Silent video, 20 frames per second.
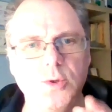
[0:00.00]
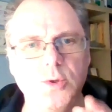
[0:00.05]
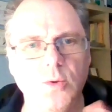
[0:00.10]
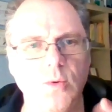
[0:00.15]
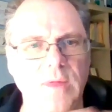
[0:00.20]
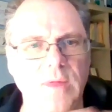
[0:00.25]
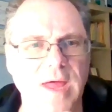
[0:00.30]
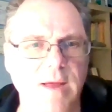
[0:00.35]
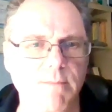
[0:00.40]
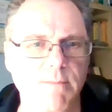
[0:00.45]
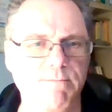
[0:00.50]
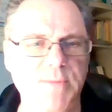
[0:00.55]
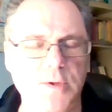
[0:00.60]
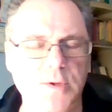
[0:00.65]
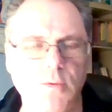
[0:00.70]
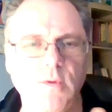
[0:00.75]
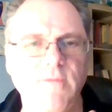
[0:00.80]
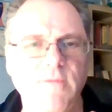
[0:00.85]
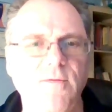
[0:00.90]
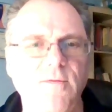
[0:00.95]
that
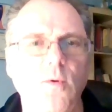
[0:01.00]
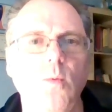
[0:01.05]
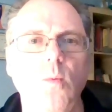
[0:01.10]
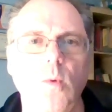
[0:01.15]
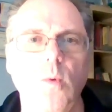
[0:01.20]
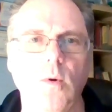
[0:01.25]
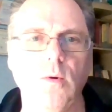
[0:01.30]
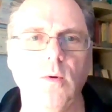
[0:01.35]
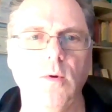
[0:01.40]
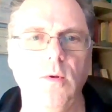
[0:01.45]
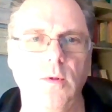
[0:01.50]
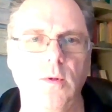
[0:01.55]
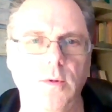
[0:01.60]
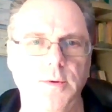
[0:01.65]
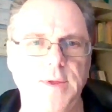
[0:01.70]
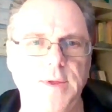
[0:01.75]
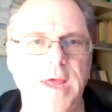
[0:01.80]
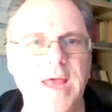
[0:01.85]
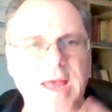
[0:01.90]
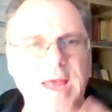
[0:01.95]
beautiful world
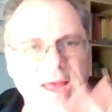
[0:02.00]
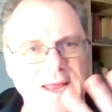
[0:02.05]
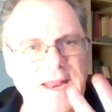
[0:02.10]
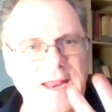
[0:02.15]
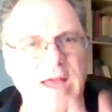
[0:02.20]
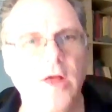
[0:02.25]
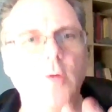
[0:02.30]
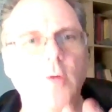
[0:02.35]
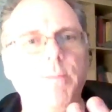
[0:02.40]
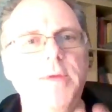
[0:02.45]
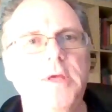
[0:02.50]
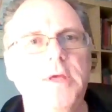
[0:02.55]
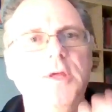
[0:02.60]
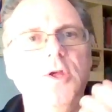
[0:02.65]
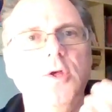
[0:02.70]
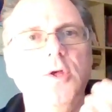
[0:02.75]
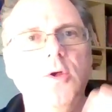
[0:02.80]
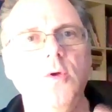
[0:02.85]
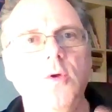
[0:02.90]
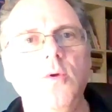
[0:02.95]
and helping
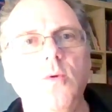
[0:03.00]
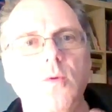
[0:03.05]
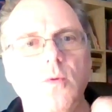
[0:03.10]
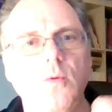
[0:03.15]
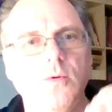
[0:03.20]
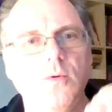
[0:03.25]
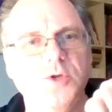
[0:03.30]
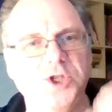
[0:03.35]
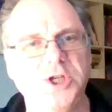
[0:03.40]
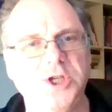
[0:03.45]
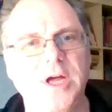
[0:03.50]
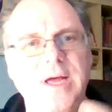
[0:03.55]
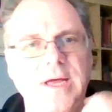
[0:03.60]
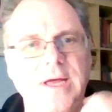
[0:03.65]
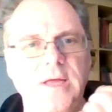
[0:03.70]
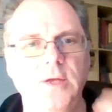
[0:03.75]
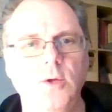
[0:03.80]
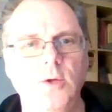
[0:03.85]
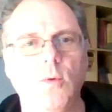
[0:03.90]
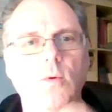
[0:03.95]
you
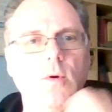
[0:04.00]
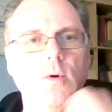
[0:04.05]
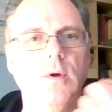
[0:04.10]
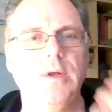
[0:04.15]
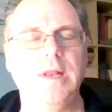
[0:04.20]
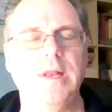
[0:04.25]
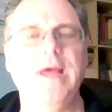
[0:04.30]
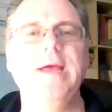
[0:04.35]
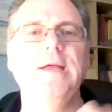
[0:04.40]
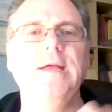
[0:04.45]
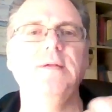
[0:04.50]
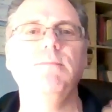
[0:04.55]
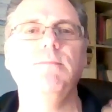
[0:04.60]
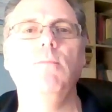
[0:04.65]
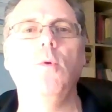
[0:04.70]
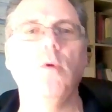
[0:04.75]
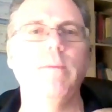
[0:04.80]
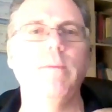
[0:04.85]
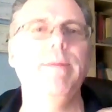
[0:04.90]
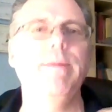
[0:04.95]
shine your light
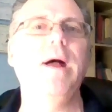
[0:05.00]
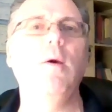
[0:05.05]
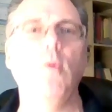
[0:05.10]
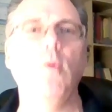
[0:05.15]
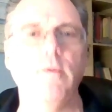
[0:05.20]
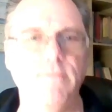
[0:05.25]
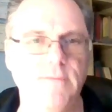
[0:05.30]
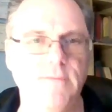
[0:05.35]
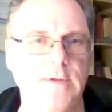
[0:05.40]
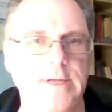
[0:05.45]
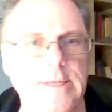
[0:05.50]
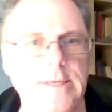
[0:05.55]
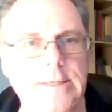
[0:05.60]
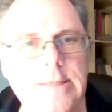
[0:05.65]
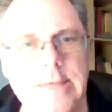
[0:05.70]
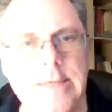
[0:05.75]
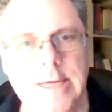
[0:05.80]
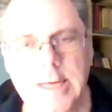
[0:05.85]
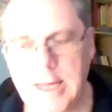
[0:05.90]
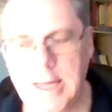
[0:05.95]
more powerfully.
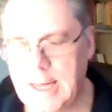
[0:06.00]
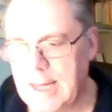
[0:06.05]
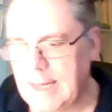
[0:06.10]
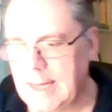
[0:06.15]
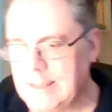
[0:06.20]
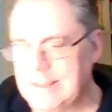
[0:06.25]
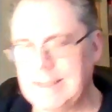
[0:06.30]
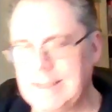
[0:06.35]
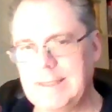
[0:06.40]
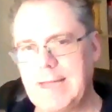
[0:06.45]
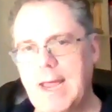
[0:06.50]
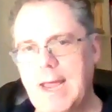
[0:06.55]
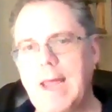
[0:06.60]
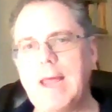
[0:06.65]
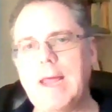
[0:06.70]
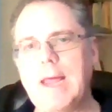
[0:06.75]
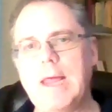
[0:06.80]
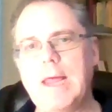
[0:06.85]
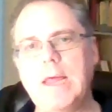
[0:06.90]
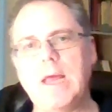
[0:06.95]
And
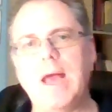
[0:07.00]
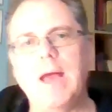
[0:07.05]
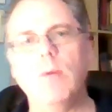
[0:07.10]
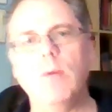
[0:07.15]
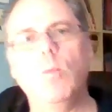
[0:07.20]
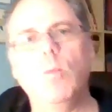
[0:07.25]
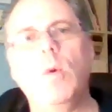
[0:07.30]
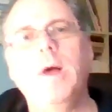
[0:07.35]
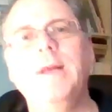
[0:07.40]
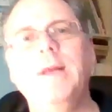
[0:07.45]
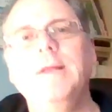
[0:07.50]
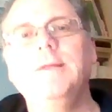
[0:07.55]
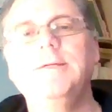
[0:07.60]
today I wanted to,